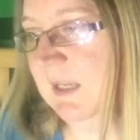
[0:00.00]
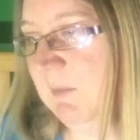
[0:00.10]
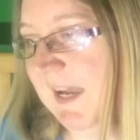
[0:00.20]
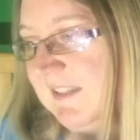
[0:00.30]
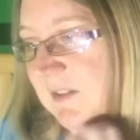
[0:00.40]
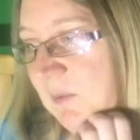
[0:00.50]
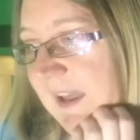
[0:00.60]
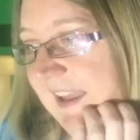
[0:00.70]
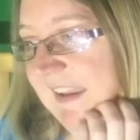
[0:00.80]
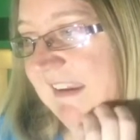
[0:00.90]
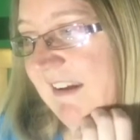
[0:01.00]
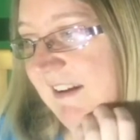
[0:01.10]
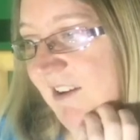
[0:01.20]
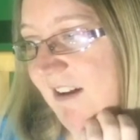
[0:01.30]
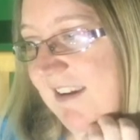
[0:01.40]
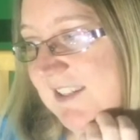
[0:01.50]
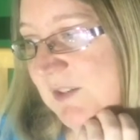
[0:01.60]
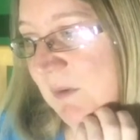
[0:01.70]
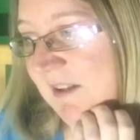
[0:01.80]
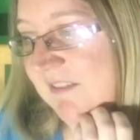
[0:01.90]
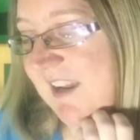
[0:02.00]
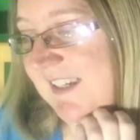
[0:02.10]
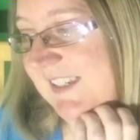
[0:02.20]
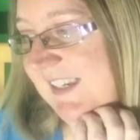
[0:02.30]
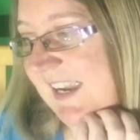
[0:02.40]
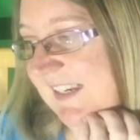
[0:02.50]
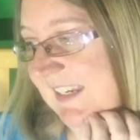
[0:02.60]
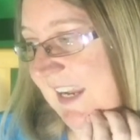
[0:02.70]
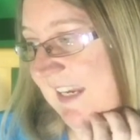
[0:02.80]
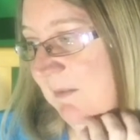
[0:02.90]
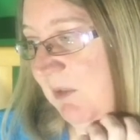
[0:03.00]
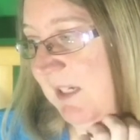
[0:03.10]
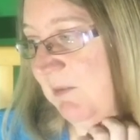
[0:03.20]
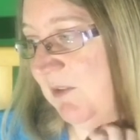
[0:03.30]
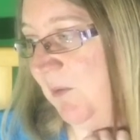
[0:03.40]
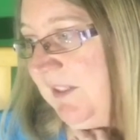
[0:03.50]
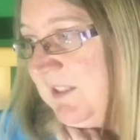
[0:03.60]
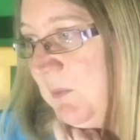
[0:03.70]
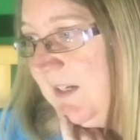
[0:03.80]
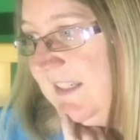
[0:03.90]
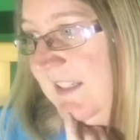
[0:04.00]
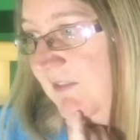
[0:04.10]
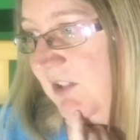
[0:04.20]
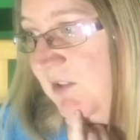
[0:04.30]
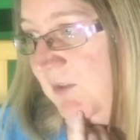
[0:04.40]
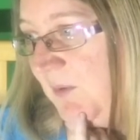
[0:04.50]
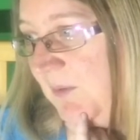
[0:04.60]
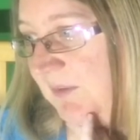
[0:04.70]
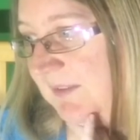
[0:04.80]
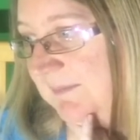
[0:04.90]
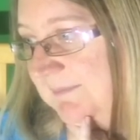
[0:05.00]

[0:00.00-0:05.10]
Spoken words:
he passed away on August 12th, 1988, when he was only 27 years old.